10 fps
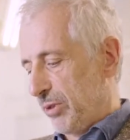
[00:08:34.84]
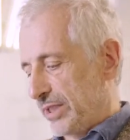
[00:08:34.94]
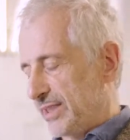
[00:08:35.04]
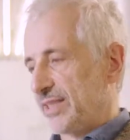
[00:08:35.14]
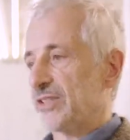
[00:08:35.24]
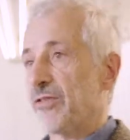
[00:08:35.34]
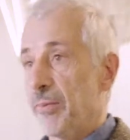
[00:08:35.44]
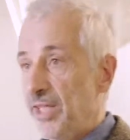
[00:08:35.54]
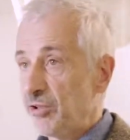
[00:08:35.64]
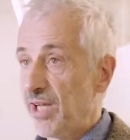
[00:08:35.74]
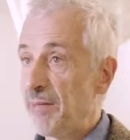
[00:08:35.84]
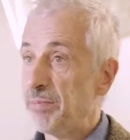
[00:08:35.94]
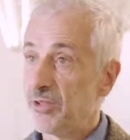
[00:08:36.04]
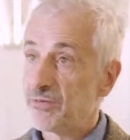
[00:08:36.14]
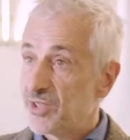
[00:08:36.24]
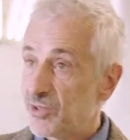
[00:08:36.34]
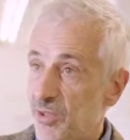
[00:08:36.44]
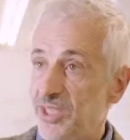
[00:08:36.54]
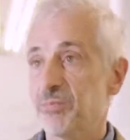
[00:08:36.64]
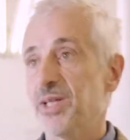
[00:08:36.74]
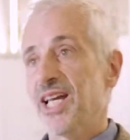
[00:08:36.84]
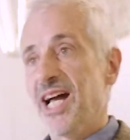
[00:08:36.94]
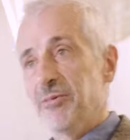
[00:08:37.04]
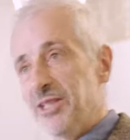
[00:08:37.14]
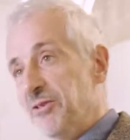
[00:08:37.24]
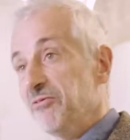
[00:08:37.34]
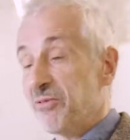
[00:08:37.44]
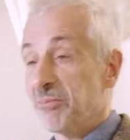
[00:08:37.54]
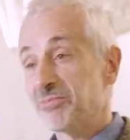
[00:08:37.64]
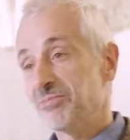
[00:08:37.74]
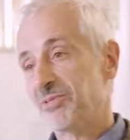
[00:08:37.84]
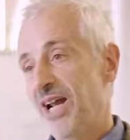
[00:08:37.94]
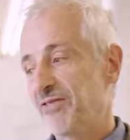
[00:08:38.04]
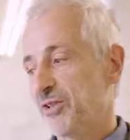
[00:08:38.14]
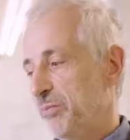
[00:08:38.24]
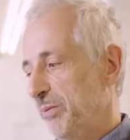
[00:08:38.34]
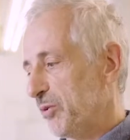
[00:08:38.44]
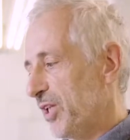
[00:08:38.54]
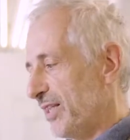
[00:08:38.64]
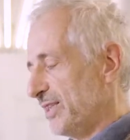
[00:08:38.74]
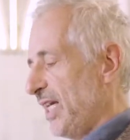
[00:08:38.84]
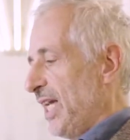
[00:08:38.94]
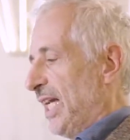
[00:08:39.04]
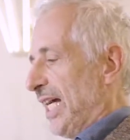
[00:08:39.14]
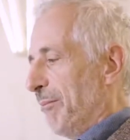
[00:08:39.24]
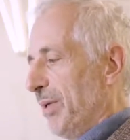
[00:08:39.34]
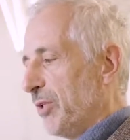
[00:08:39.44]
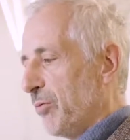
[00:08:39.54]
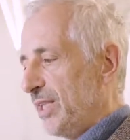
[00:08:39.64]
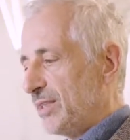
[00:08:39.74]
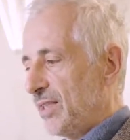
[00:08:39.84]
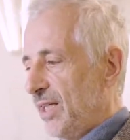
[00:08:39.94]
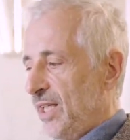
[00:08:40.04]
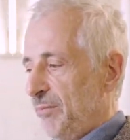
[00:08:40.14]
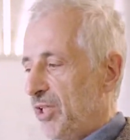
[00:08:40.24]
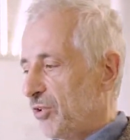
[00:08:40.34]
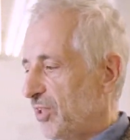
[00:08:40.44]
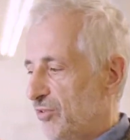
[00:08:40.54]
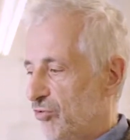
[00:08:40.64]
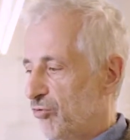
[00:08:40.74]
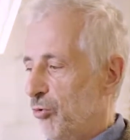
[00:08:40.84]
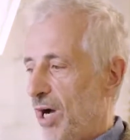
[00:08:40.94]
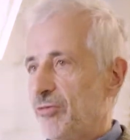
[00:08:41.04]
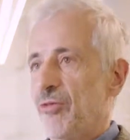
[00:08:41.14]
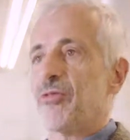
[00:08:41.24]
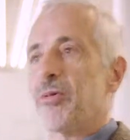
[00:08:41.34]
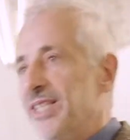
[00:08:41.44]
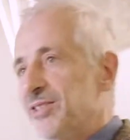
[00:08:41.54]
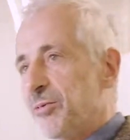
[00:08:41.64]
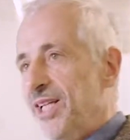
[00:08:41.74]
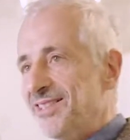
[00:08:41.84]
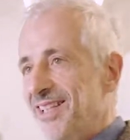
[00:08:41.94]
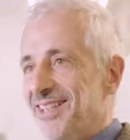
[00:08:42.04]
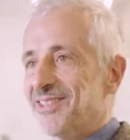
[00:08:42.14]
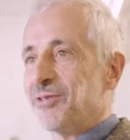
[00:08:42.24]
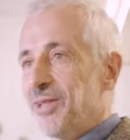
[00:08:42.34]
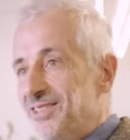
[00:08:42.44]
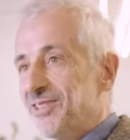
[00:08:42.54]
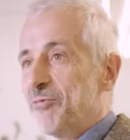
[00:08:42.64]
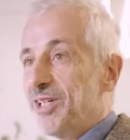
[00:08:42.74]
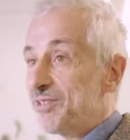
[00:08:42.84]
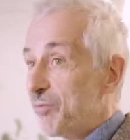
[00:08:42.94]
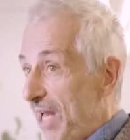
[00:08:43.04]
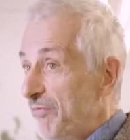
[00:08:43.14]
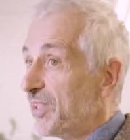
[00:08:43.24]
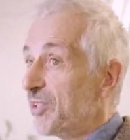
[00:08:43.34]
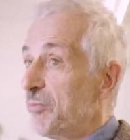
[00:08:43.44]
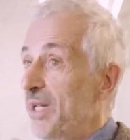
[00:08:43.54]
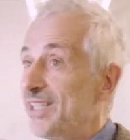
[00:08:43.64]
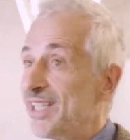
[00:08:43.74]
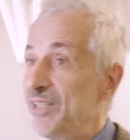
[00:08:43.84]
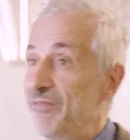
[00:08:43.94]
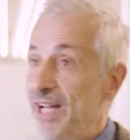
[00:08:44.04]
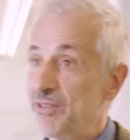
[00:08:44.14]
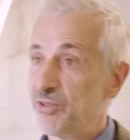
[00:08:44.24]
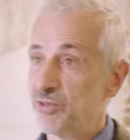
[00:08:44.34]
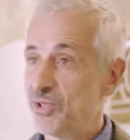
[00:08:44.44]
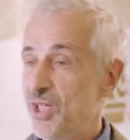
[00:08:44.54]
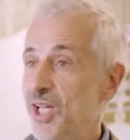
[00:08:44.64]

this transformation happens of the streets becoming from traffic or people, there is a big risk because it's 2 out of 3 streets, that the streets where traffic remain the key functions,